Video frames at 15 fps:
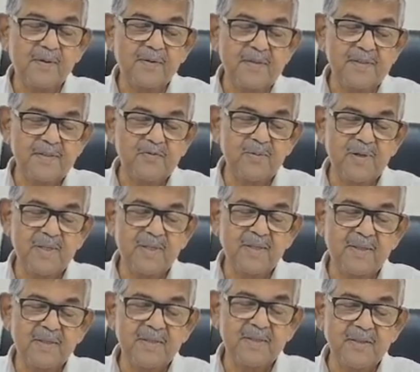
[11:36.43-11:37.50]
This way
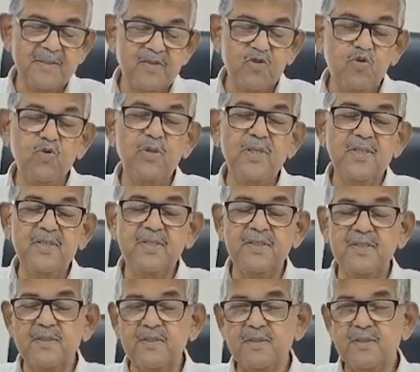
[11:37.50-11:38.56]
the
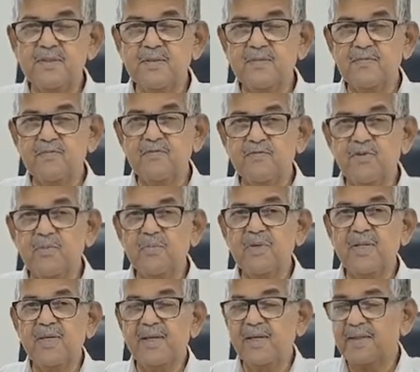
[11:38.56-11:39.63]
students from
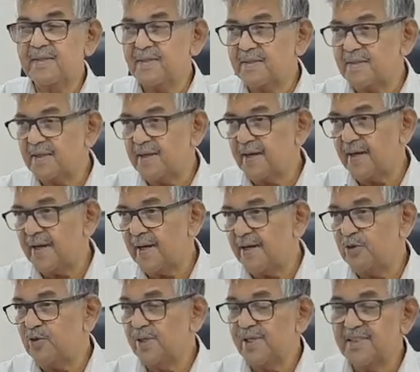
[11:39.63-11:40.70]
the
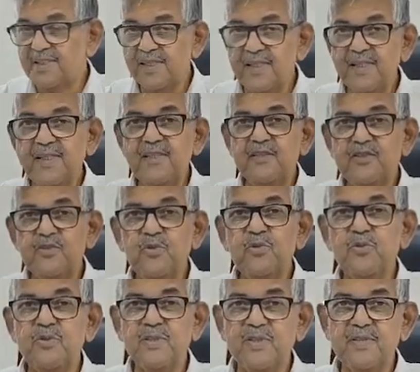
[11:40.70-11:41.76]
educational
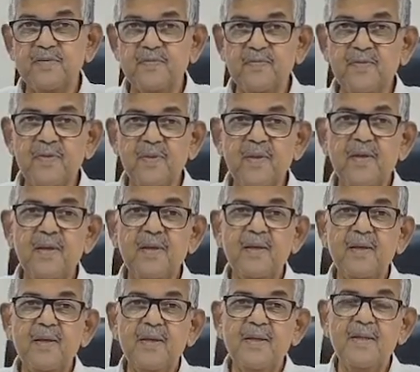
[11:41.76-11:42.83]
institutes
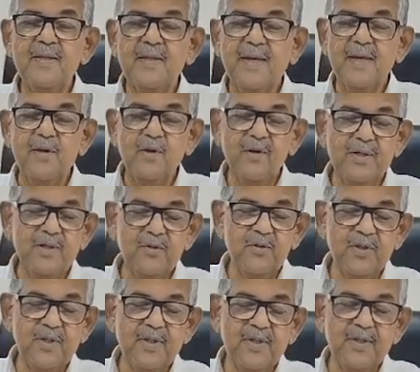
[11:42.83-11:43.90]
cannot,
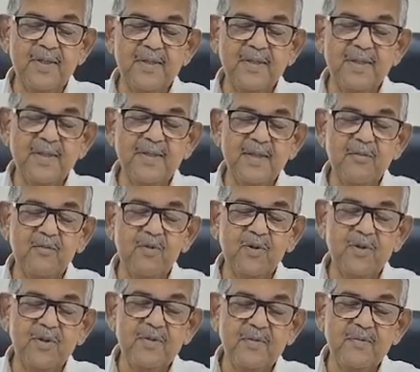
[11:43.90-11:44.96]
they
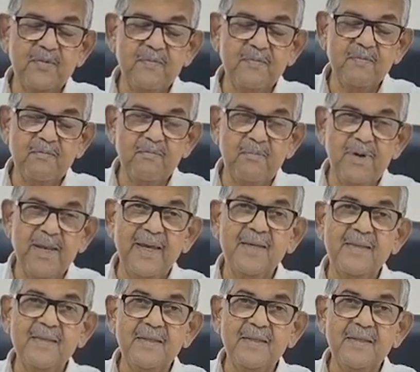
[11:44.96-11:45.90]
would break